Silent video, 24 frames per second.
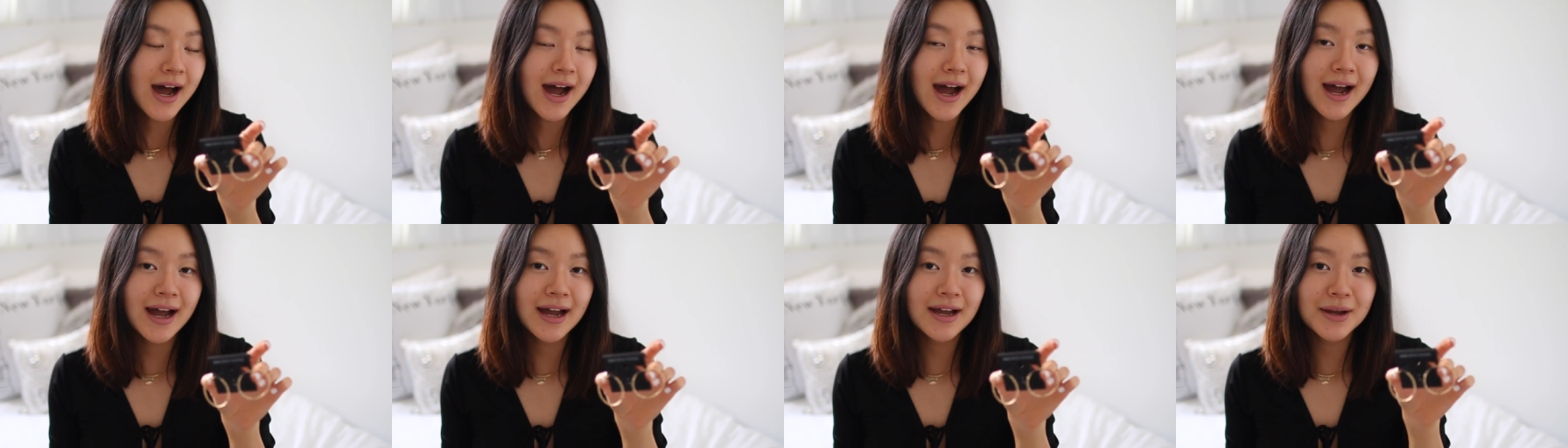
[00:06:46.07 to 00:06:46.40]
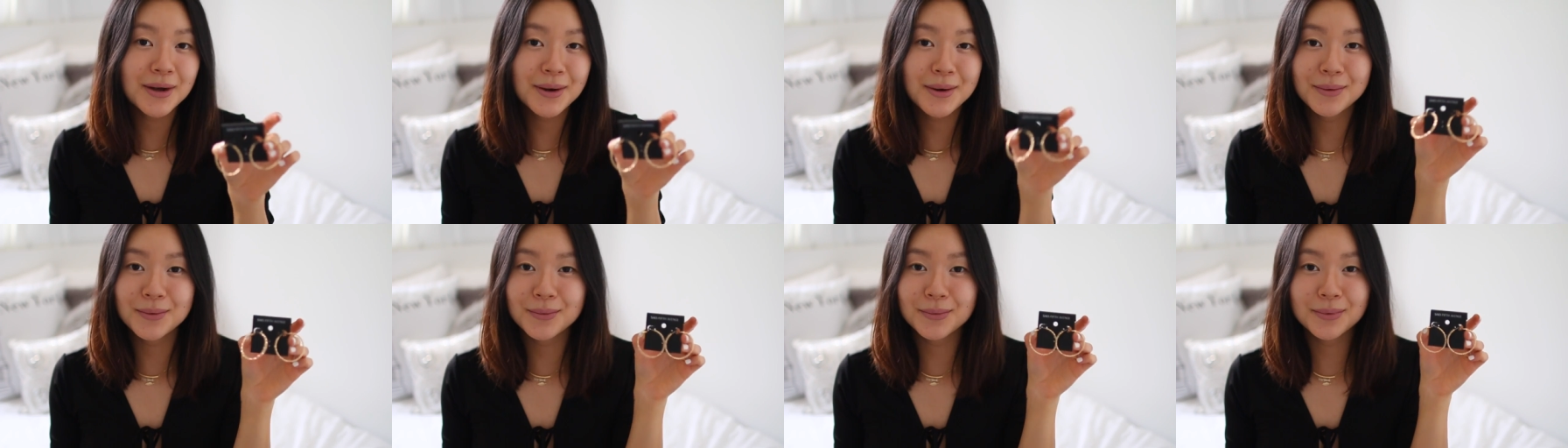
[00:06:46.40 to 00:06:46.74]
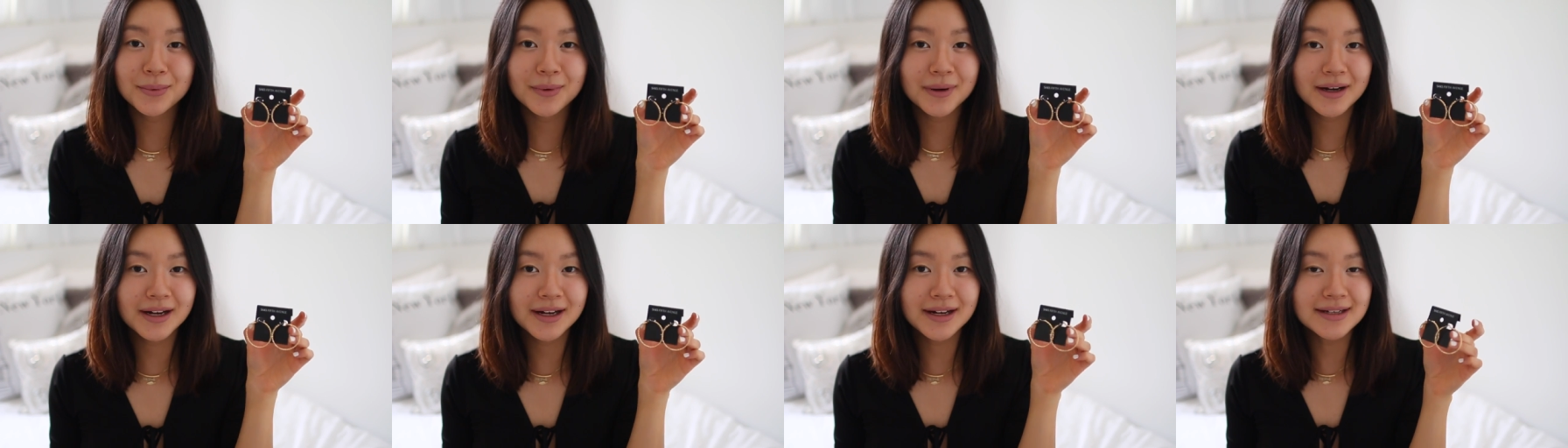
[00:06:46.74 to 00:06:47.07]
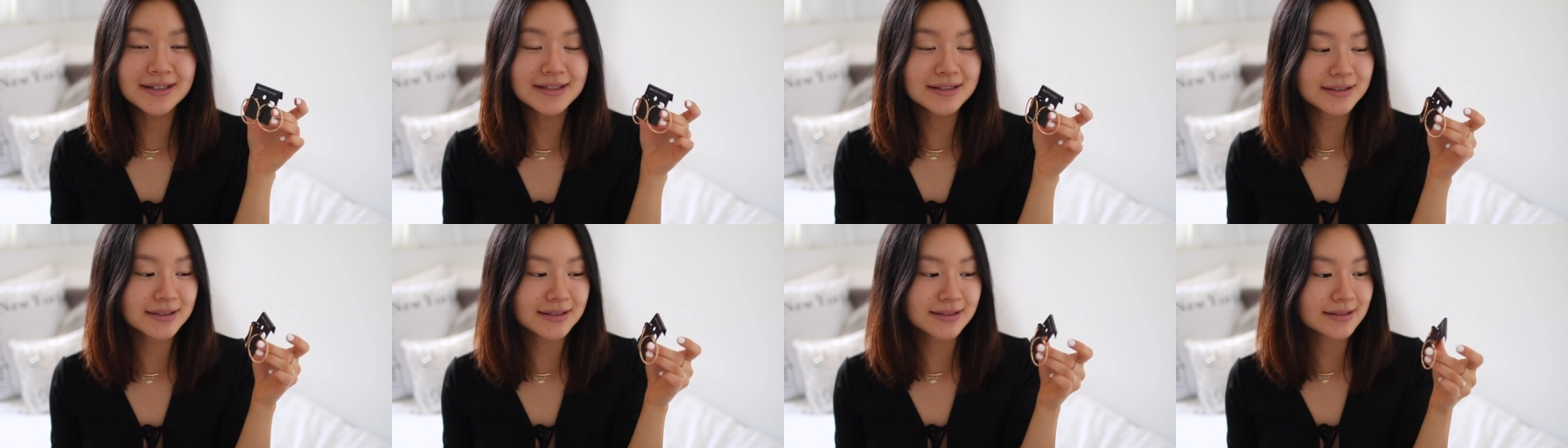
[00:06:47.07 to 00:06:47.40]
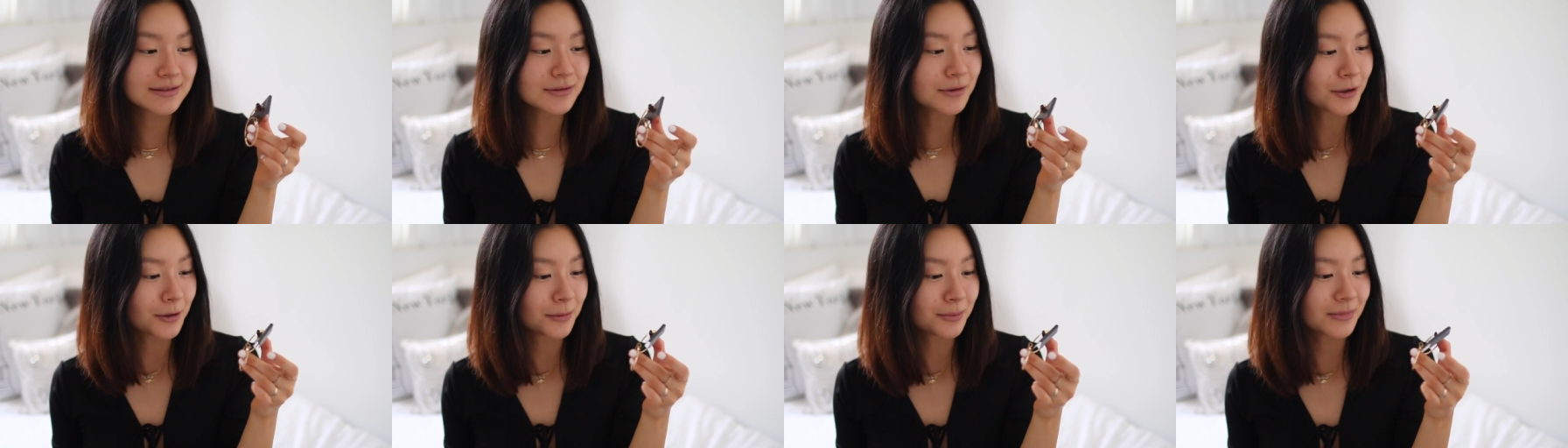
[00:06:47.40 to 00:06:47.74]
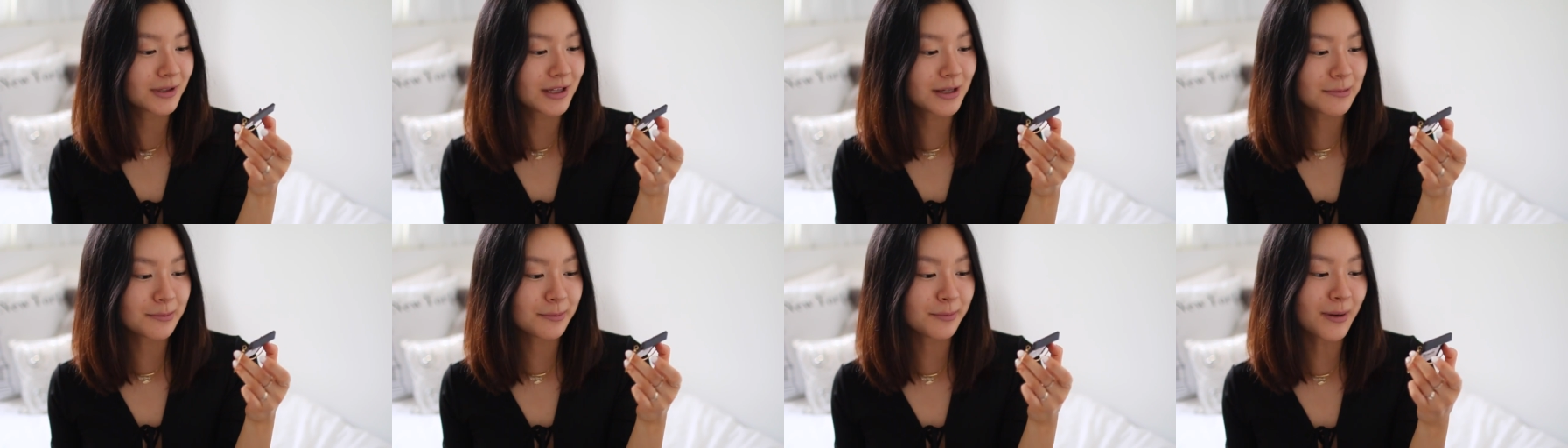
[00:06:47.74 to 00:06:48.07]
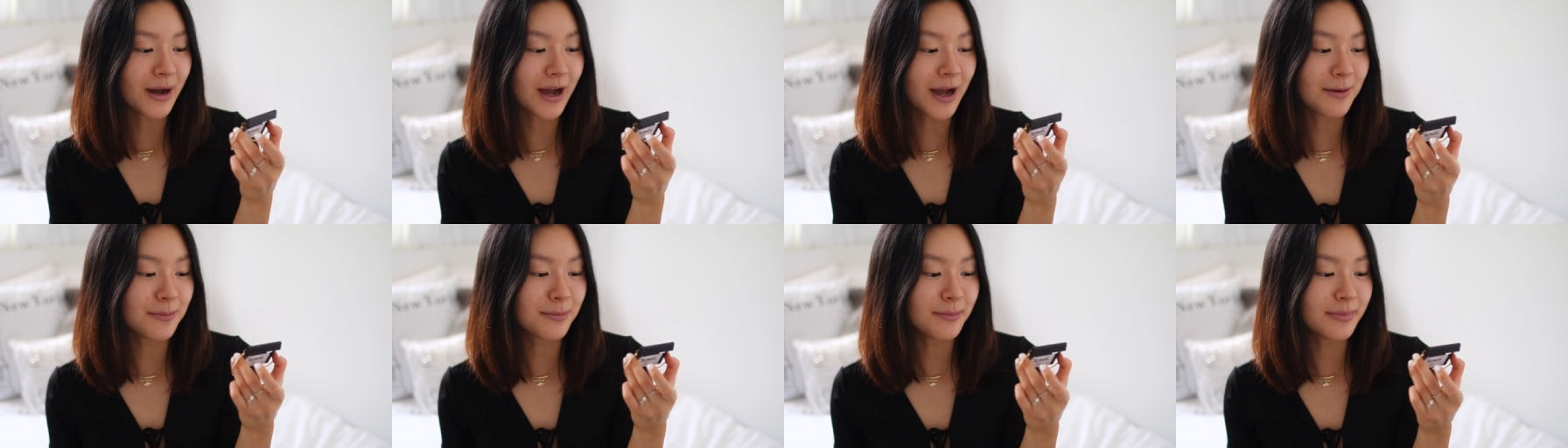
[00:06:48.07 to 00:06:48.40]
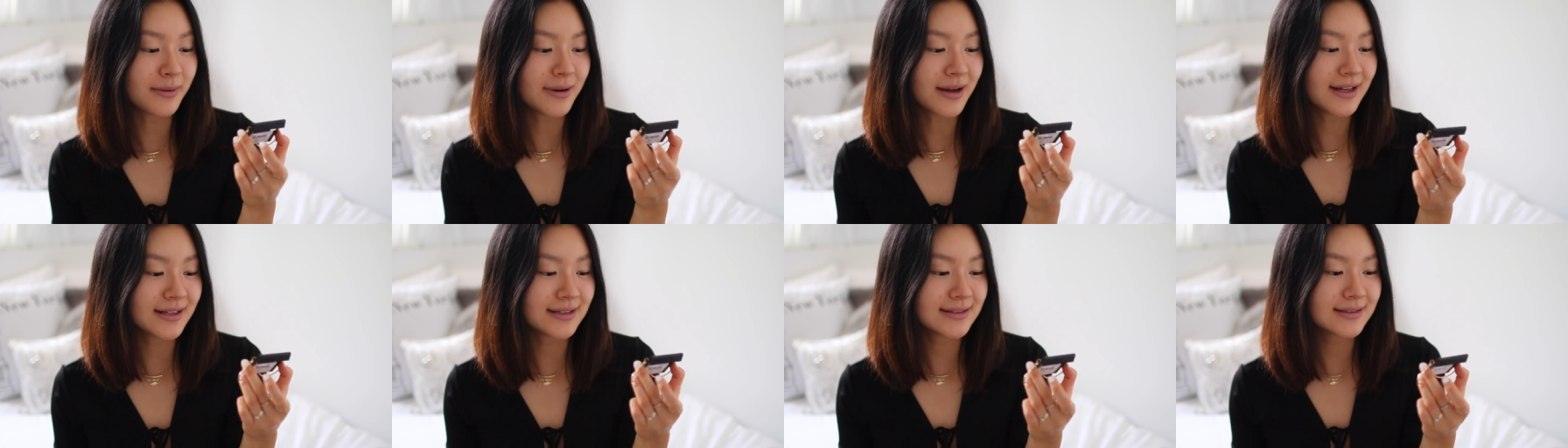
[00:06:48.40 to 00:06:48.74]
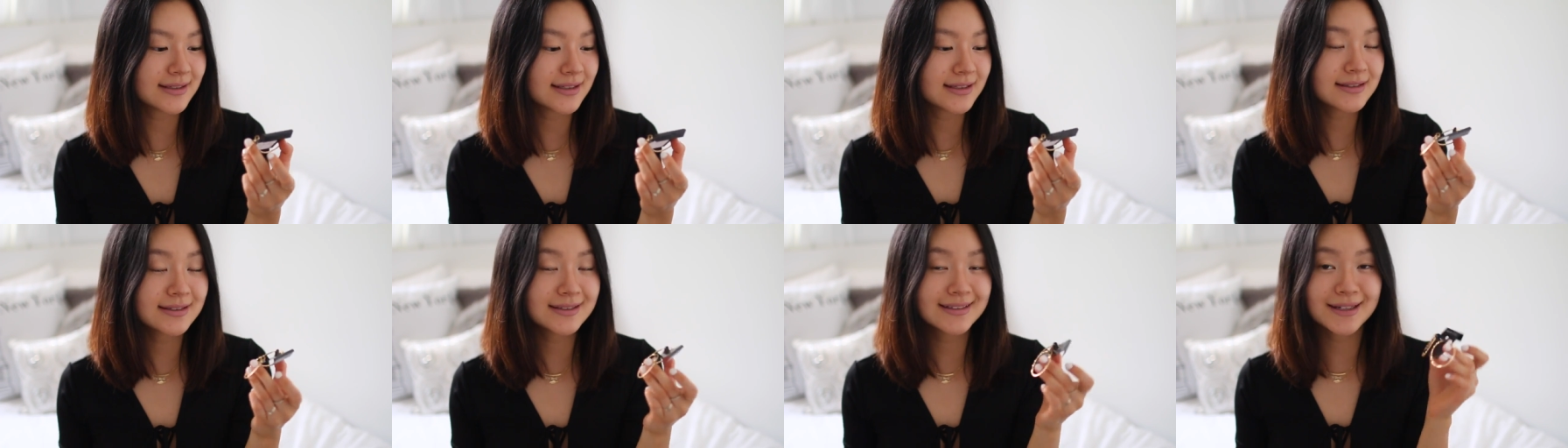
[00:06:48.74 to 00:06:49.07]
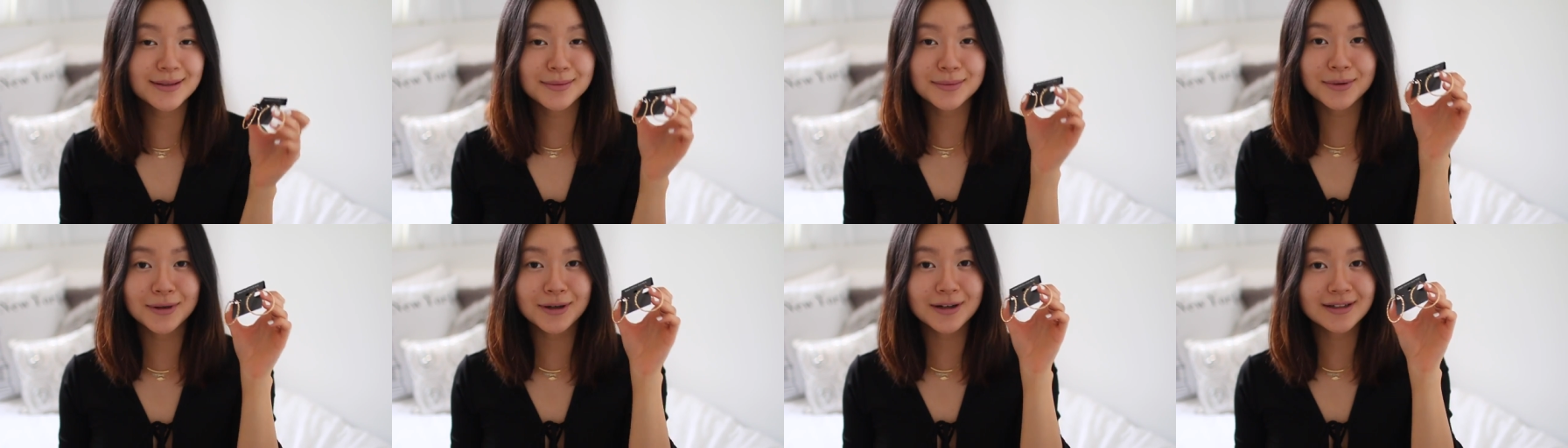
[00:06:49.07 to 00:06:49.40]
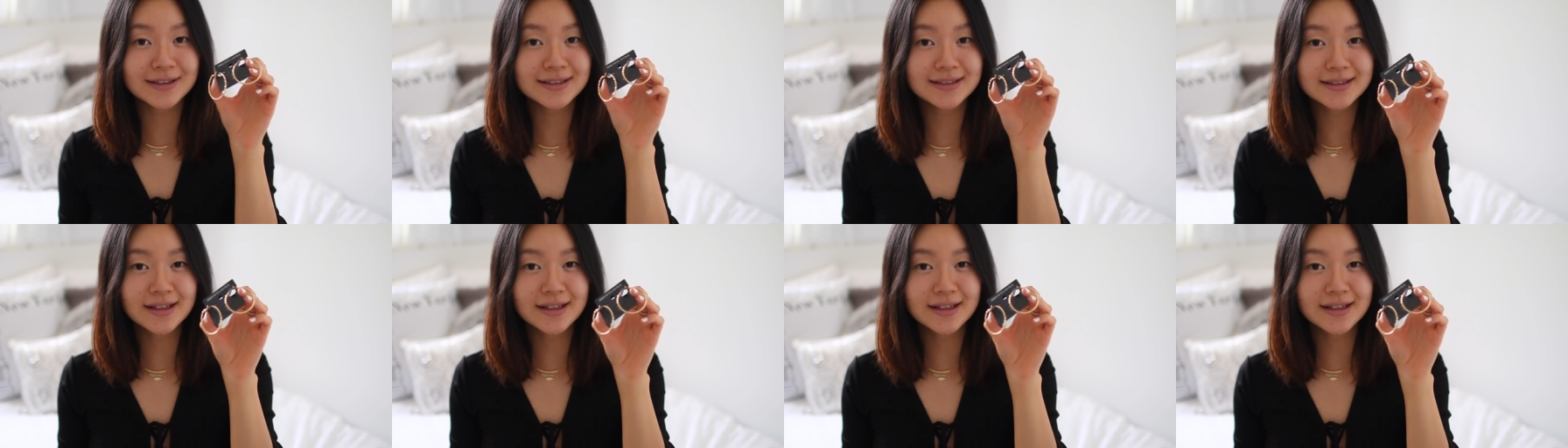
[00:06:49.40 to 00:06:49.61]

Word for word: I wouldn't normally buy, but since they were on